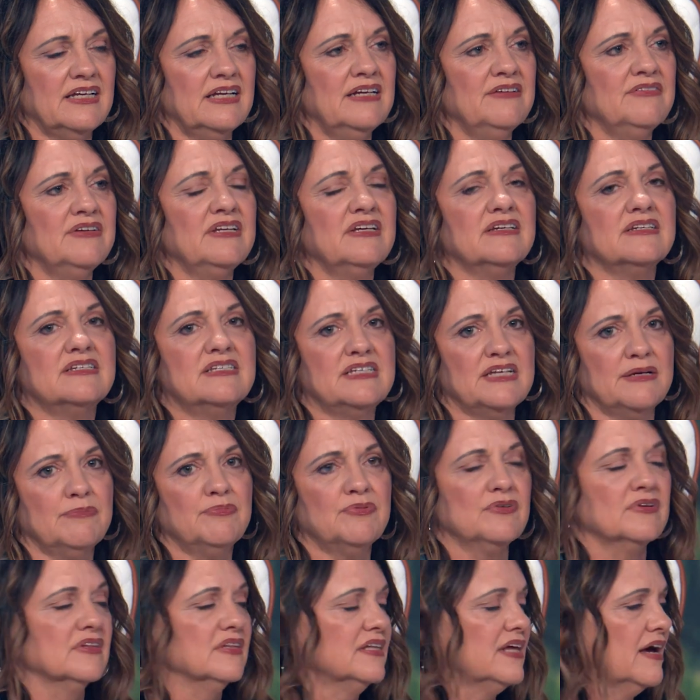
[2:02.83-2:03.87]
even a
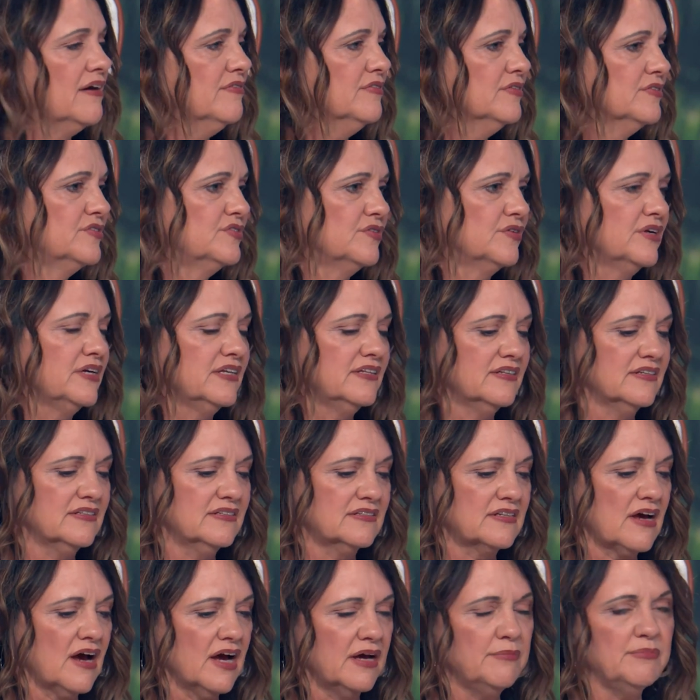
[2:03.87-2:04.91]
deeper level during
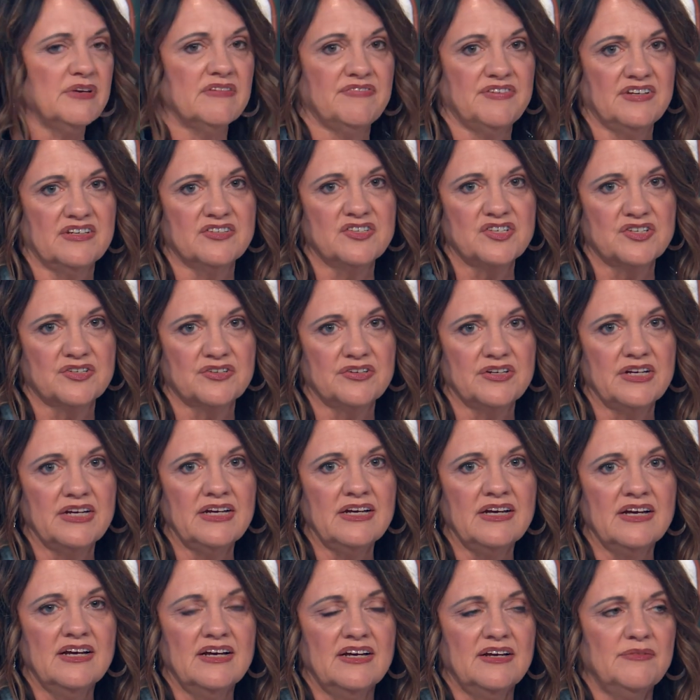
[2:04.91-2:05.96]
this time of
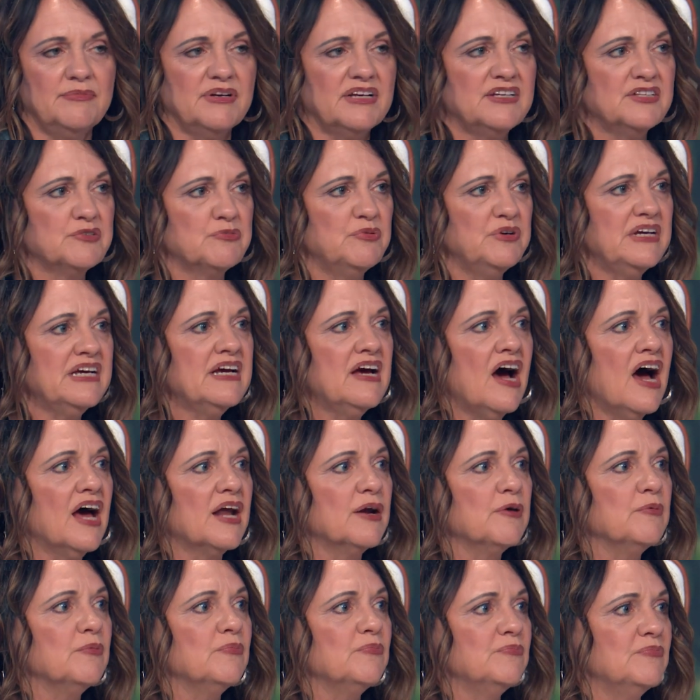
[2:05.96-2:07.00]
history because we
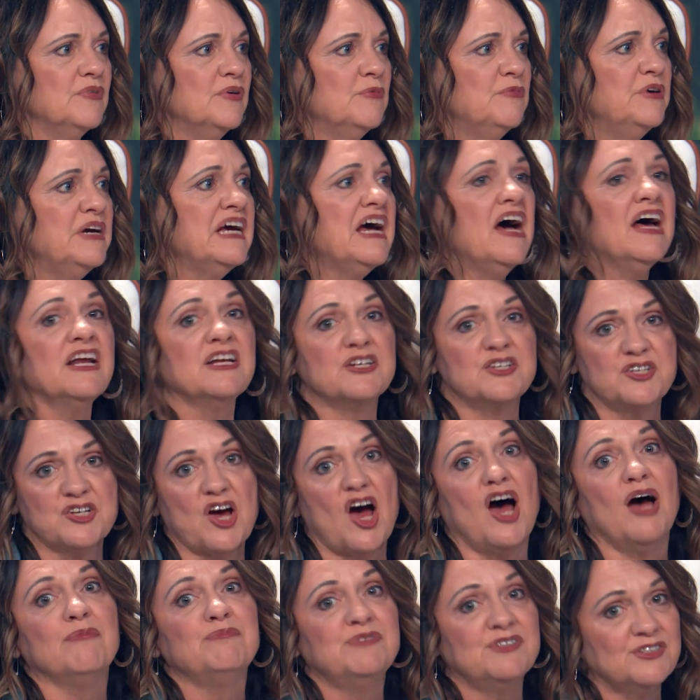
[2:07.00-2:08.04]
got a, we got a
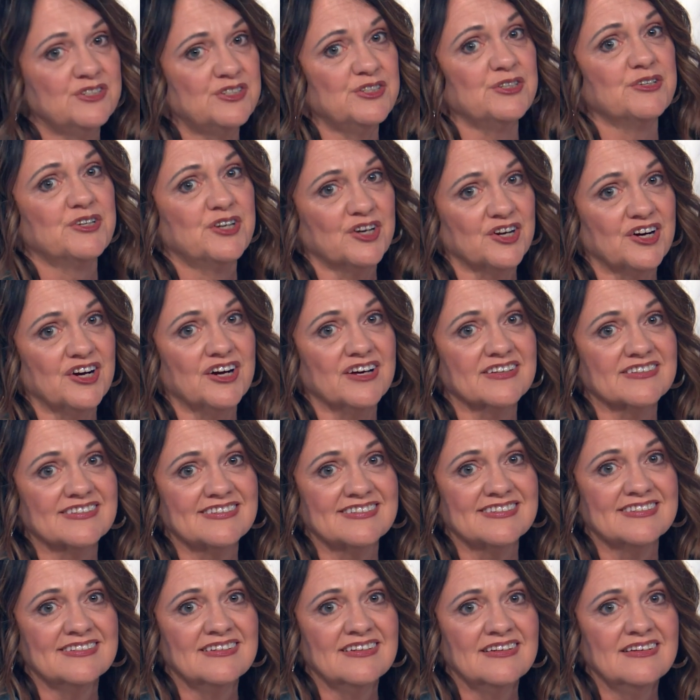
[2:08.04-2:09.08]
job to do,
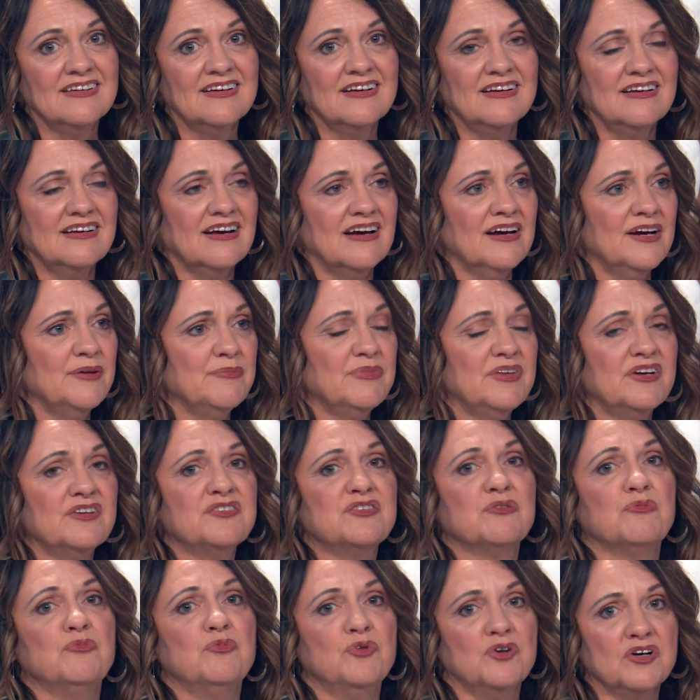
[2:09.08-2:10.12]
girls. Um,
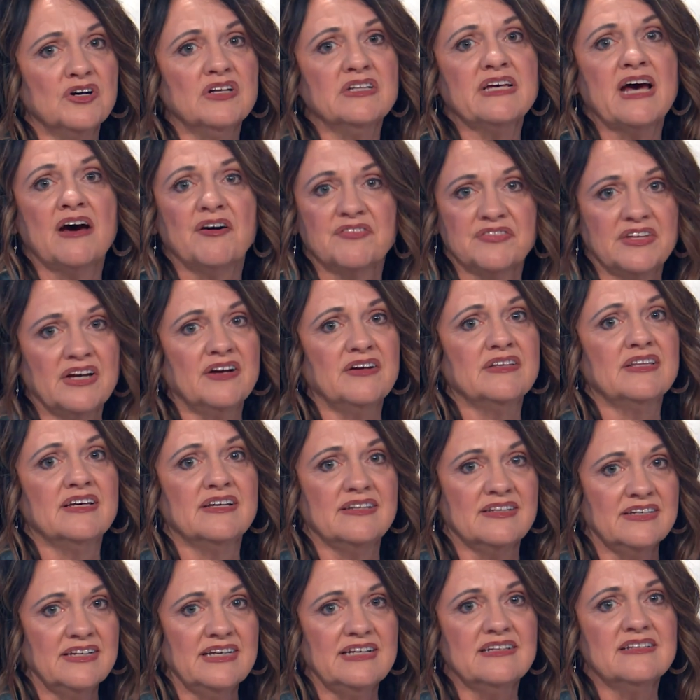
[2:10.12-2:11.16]
there's a world out there
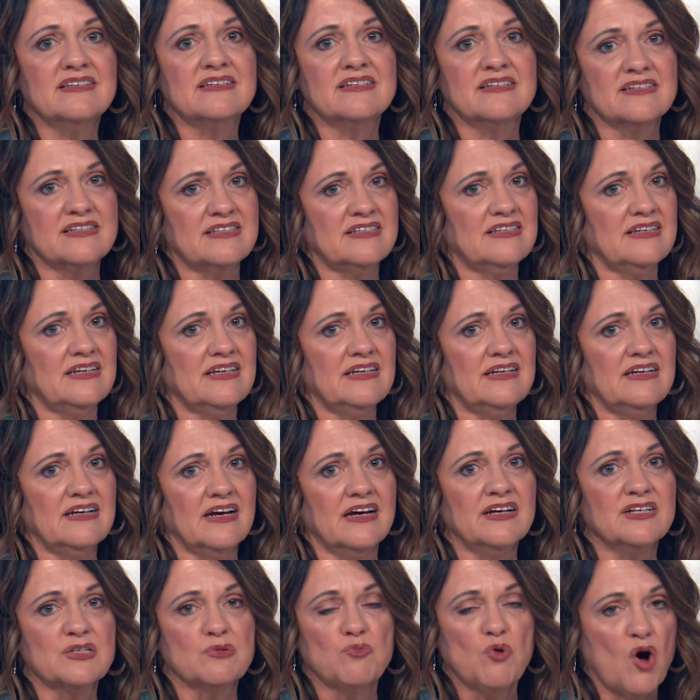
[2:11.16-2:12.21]
that needs to see
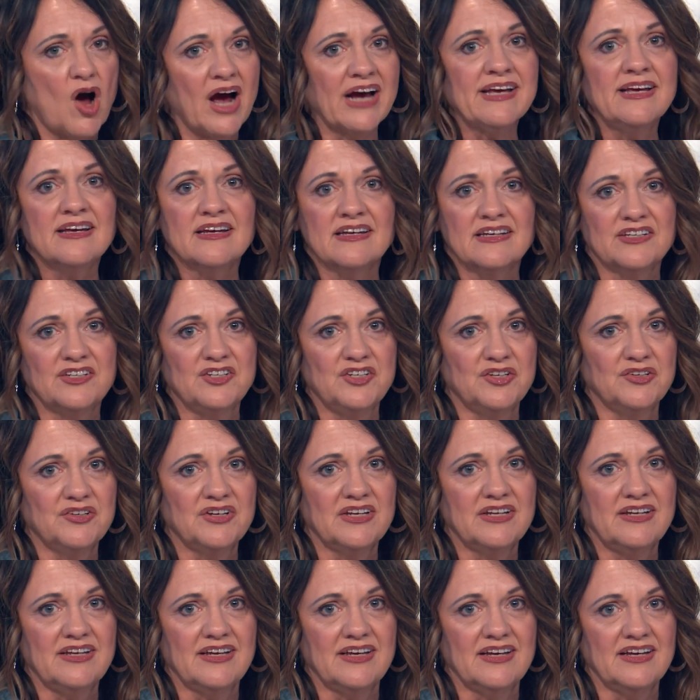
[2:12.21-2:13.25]
us walking in
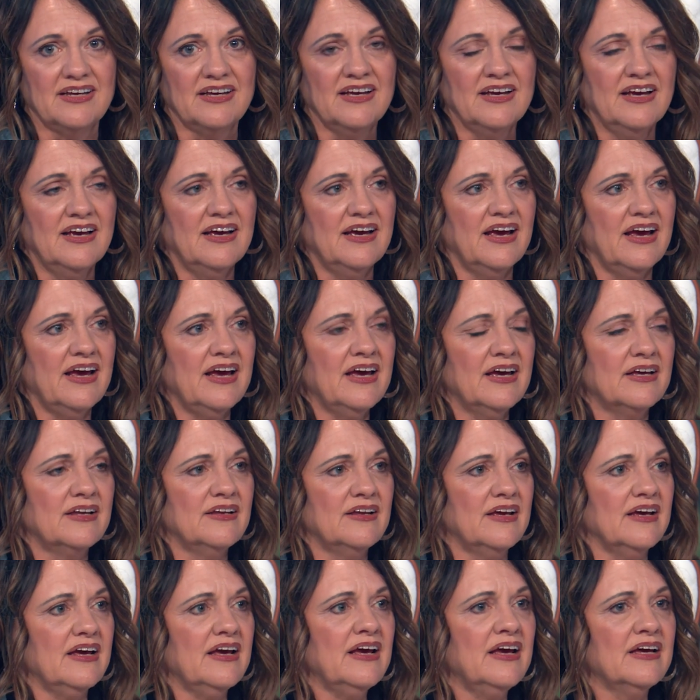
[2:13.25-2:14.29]
unity
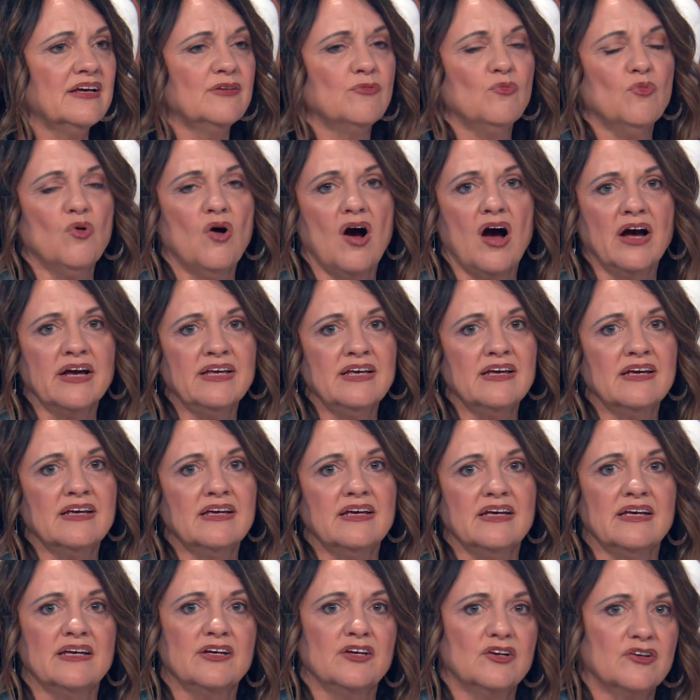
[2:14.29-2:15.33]
and, and
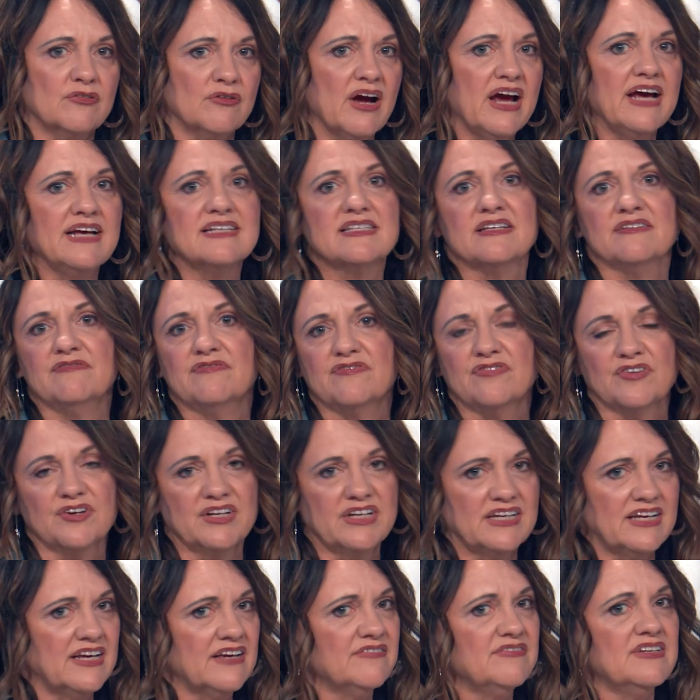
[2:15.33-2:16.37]
walking in grace and
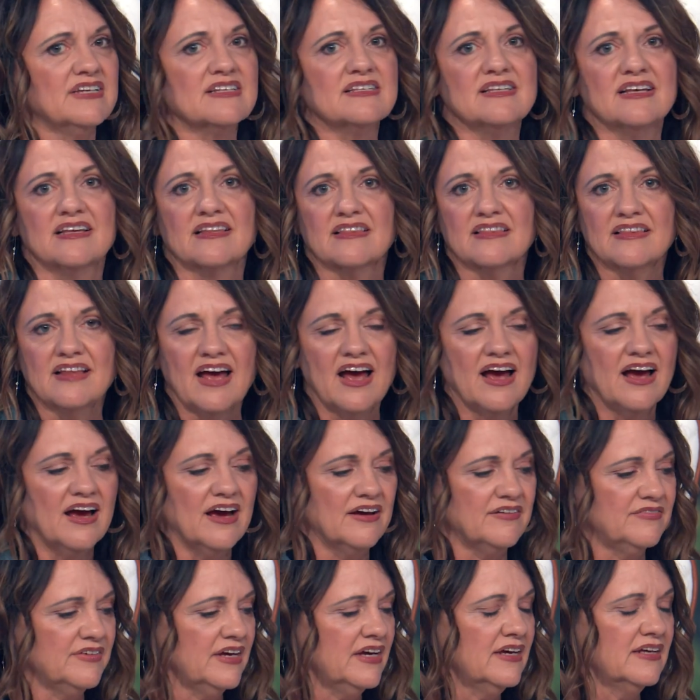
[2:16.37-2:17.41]
forgiveness and
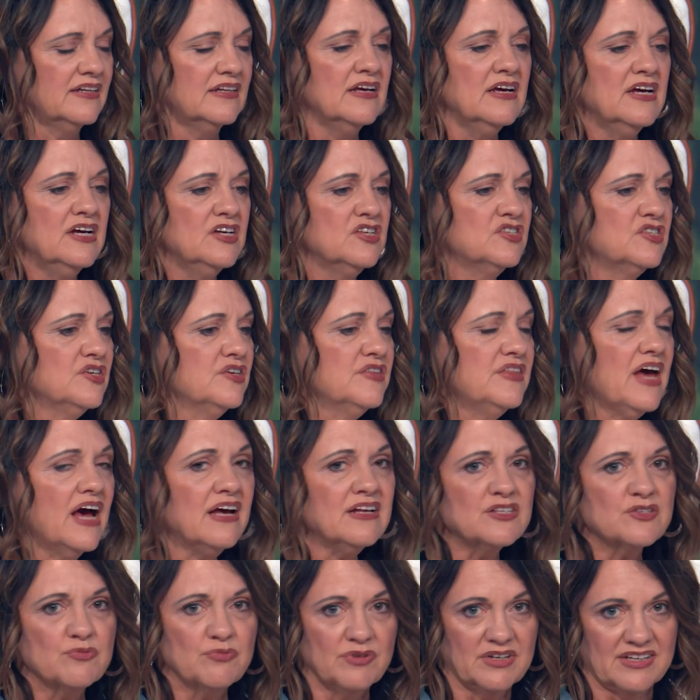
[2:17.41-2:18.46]
love. And so
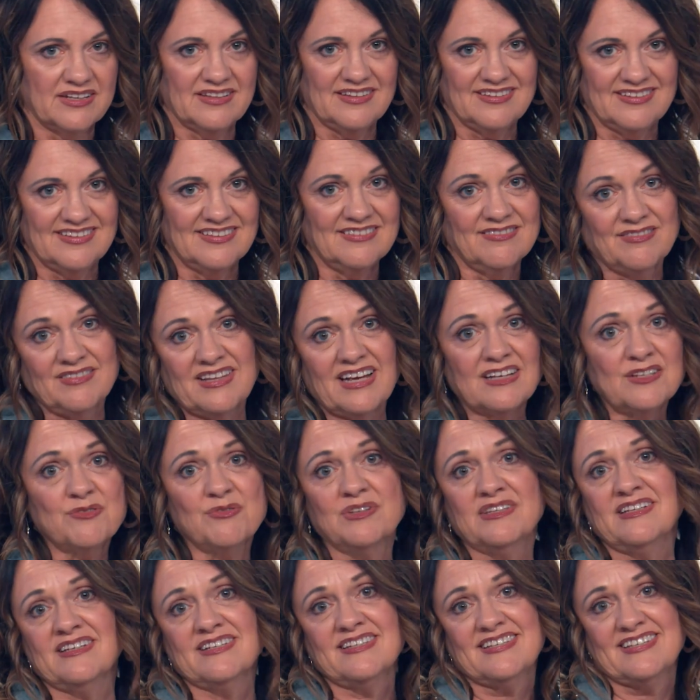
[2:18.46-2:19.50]
that's what that's
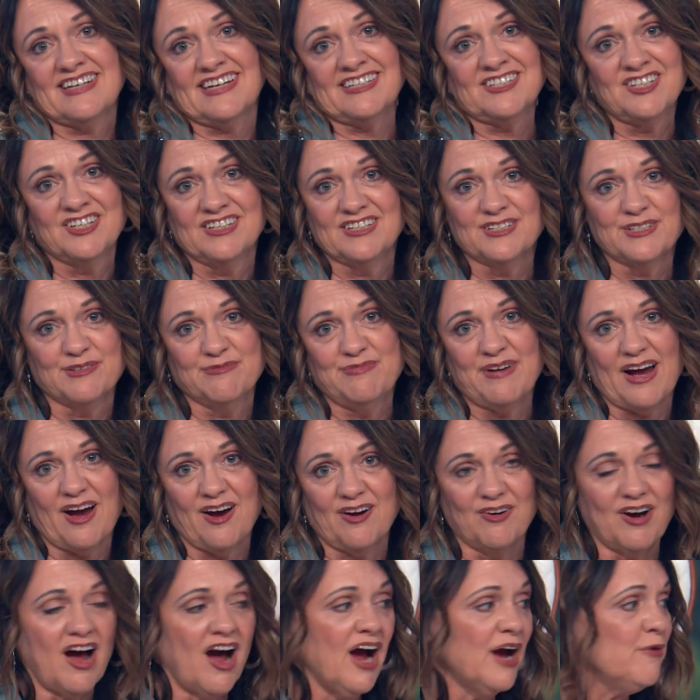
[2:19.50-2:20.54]
what this session is
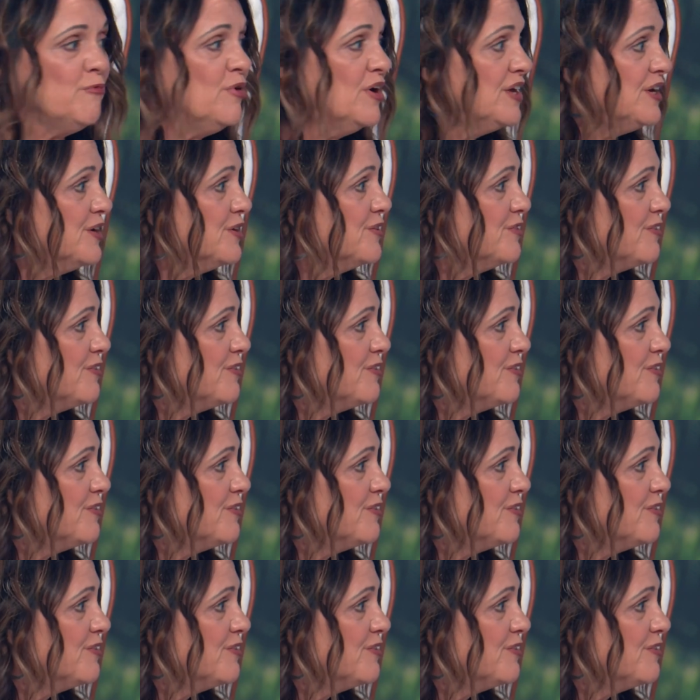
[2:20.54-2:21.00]
about. I want to